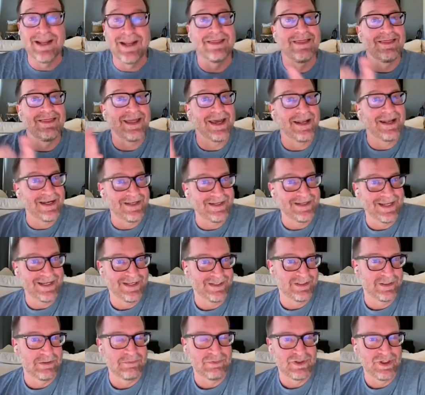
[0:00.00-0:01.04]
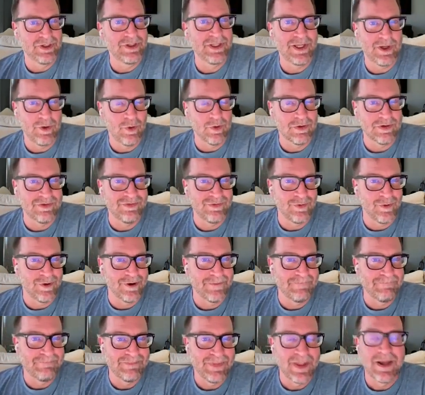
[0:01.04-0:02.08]
and then it takes them to the order
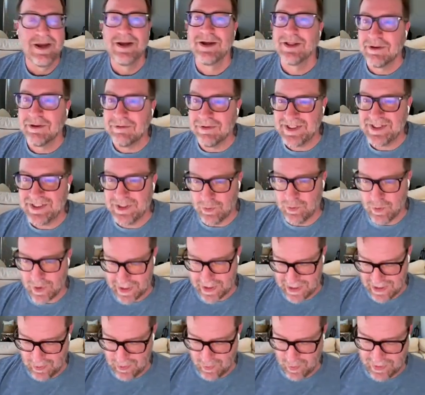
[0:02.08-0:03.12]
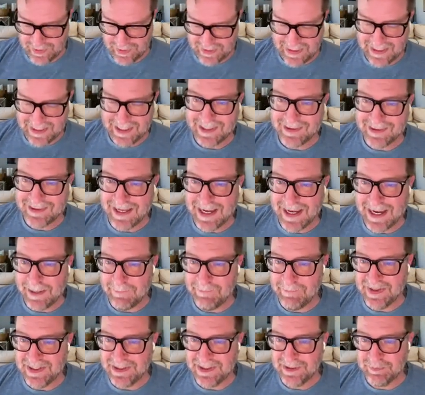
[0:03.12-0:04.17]
form. The reason why you want to get that
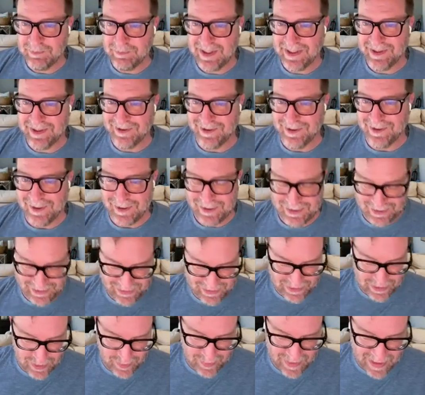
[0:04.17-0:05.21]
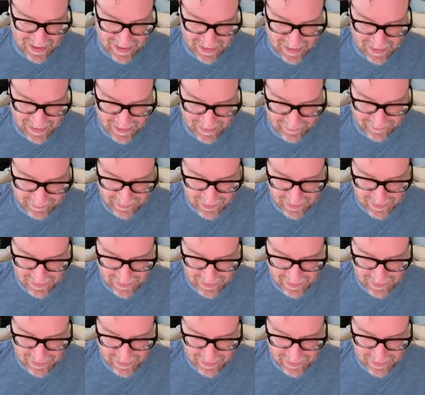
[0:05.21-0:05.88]
is because you have